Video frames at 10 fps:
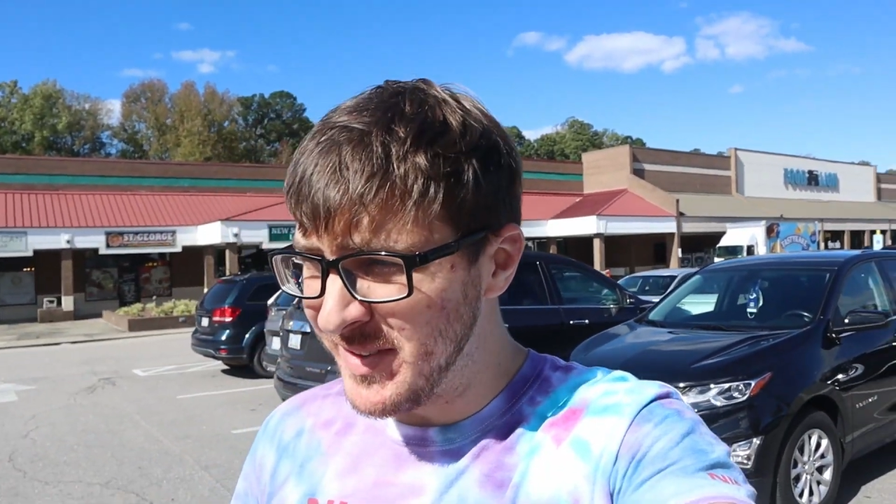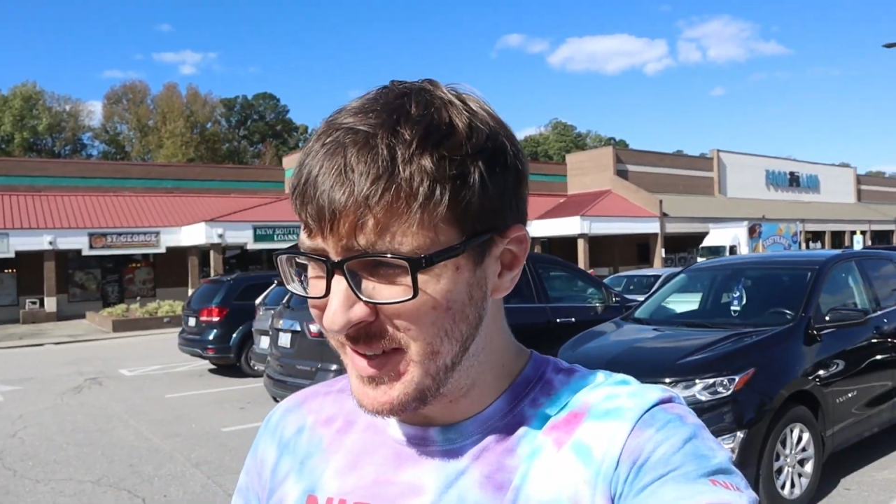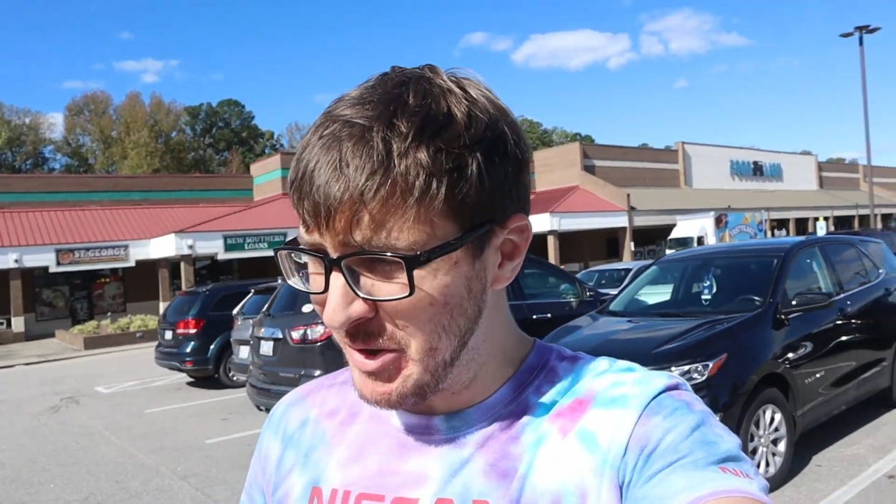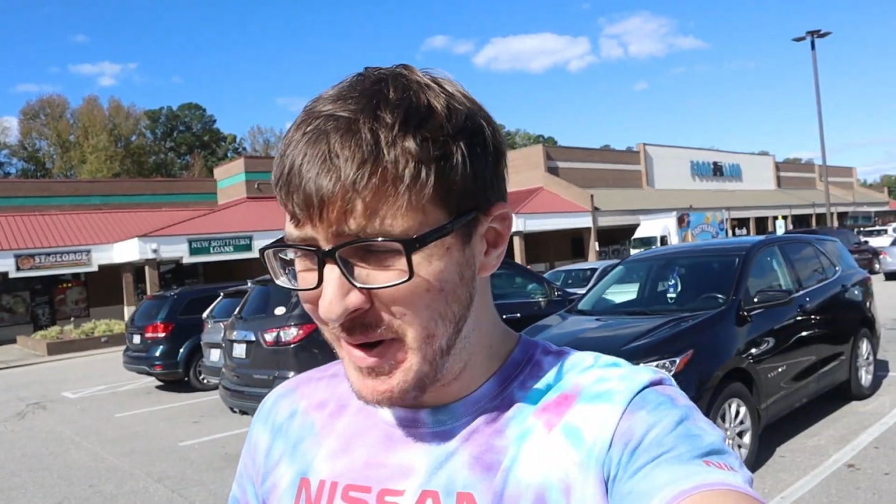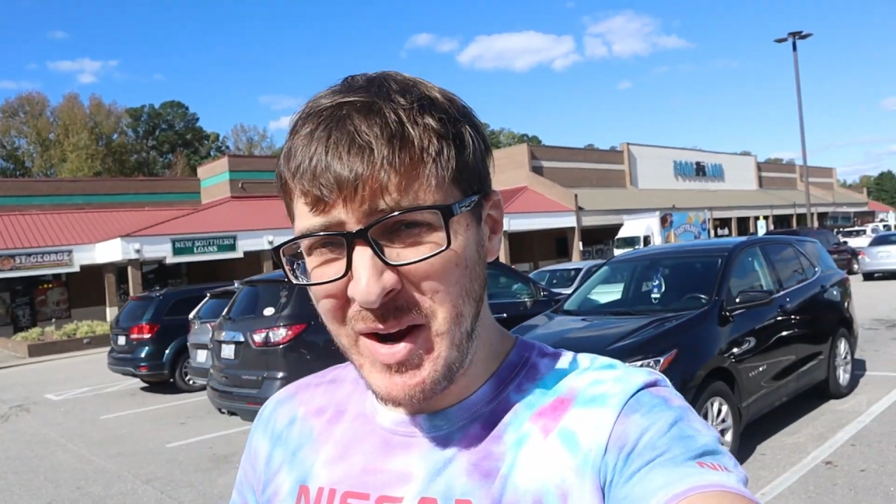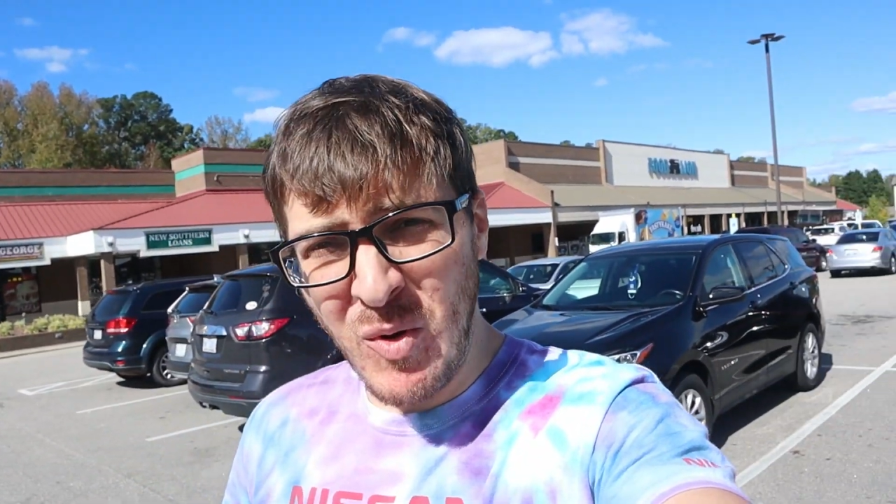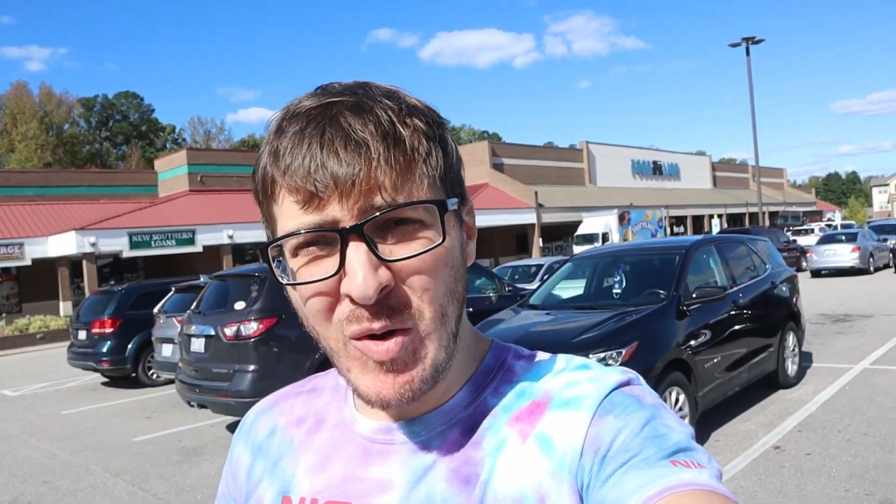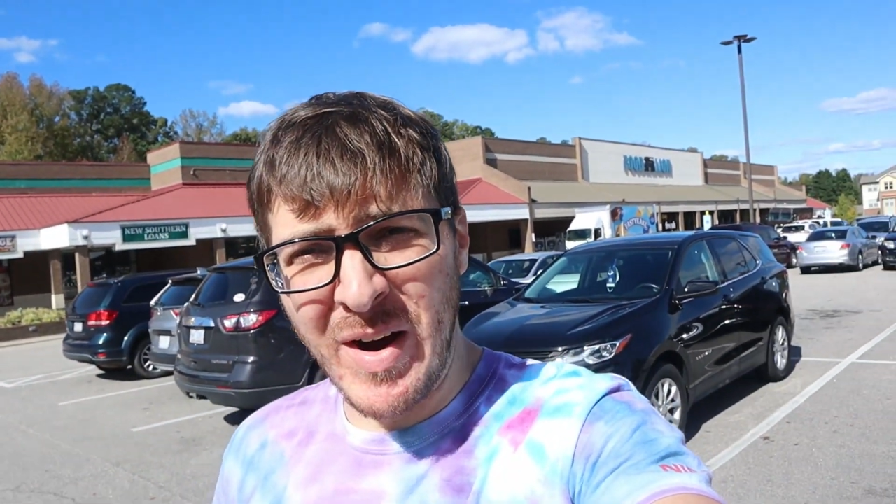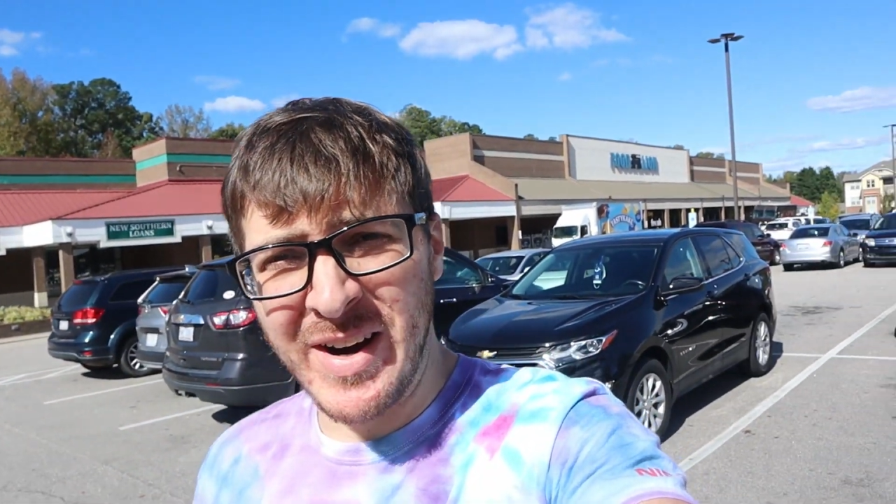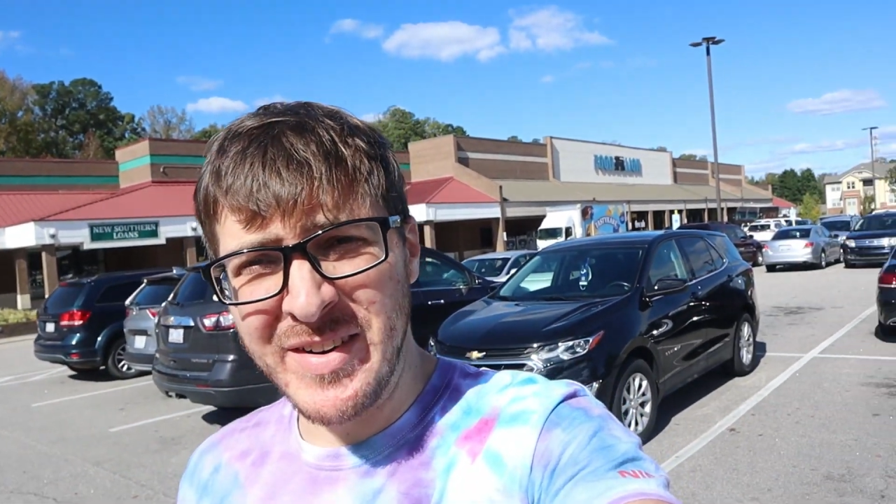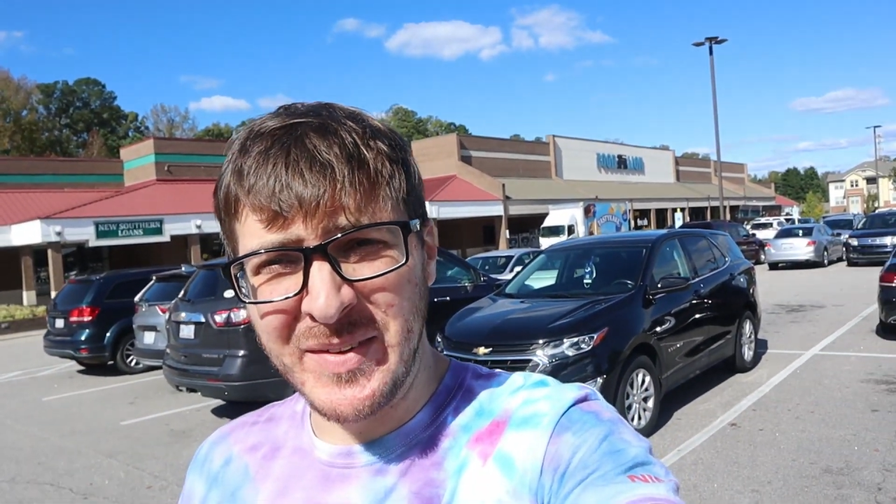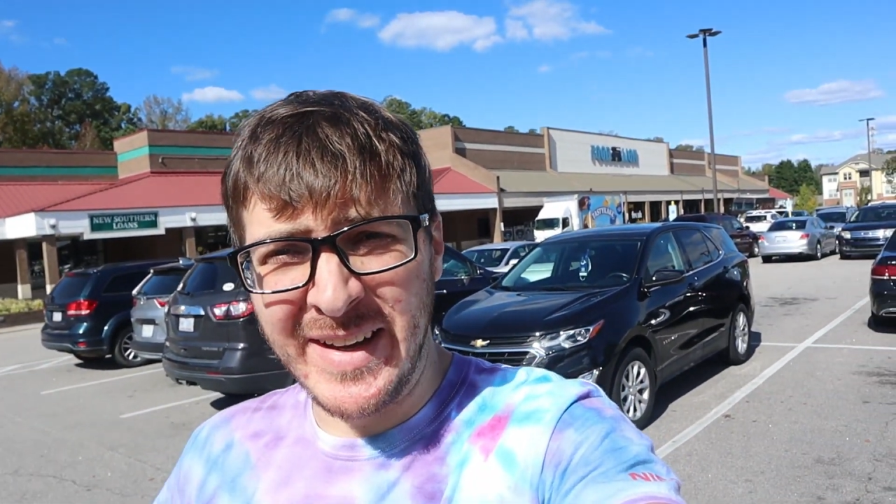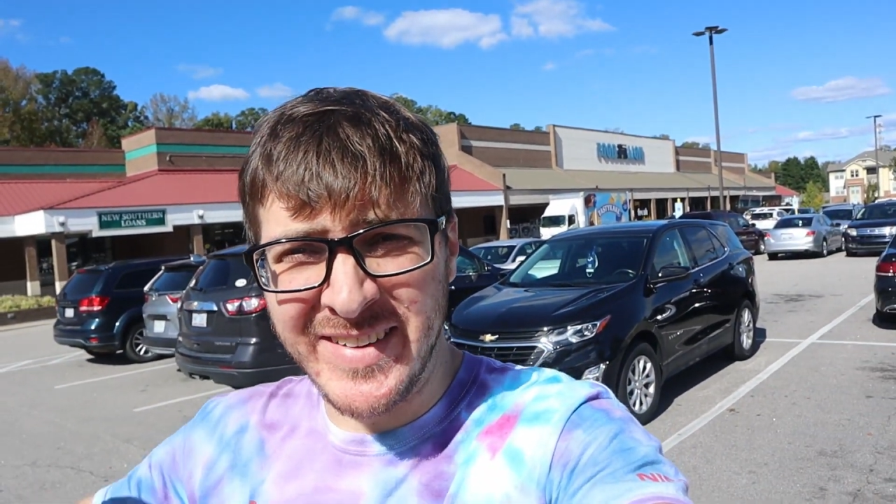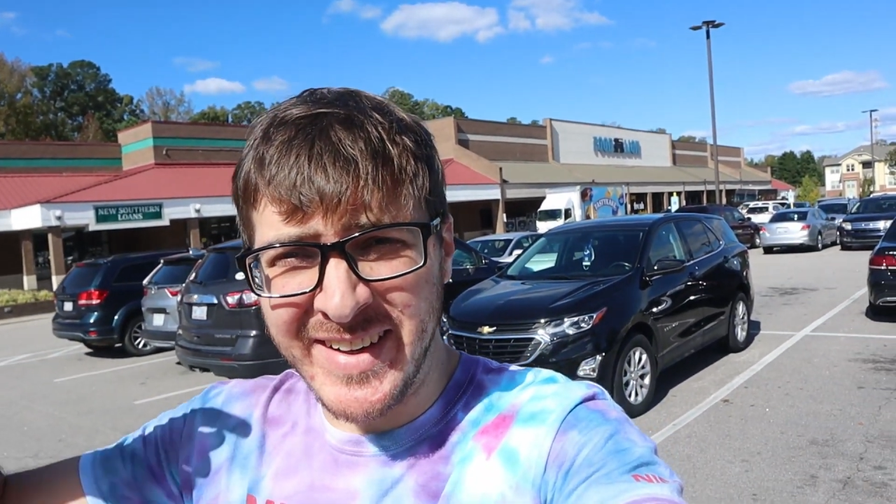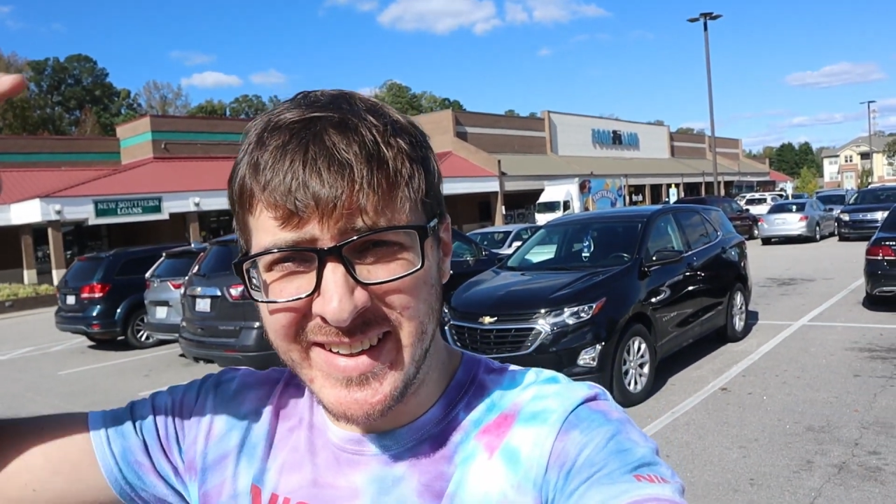wasn't a great Walmart, so I had to take